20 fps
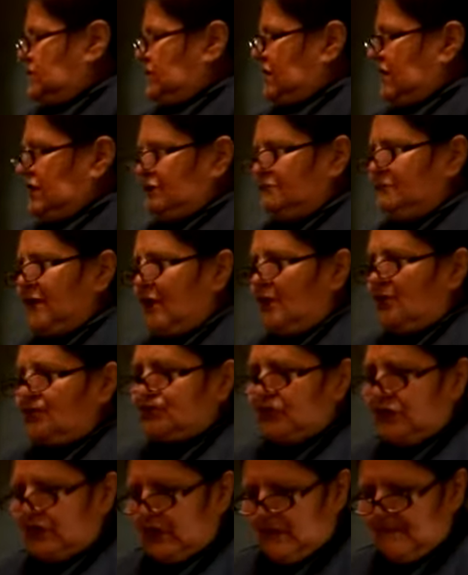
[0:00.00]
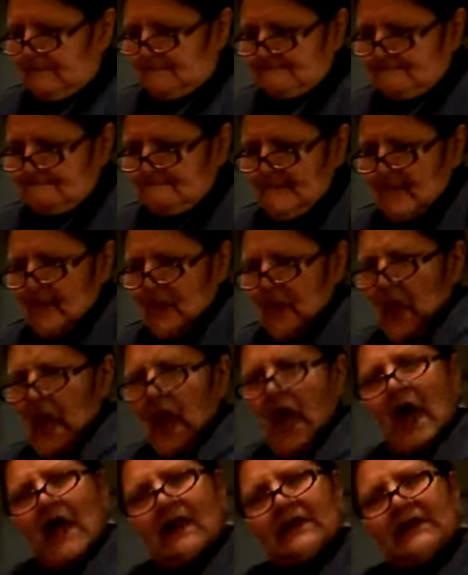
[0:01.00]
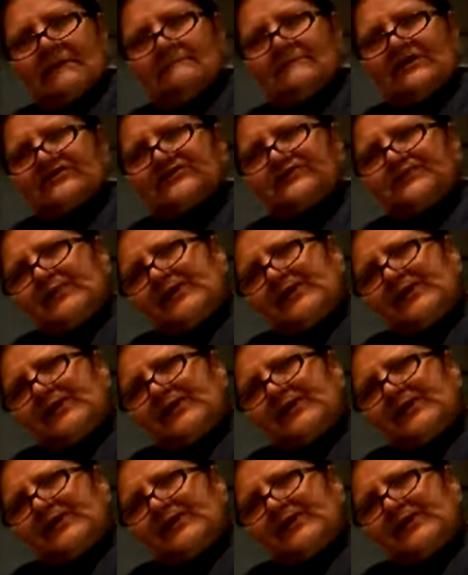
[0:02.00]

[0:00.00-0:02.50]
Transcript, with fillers: get him healthy. And I must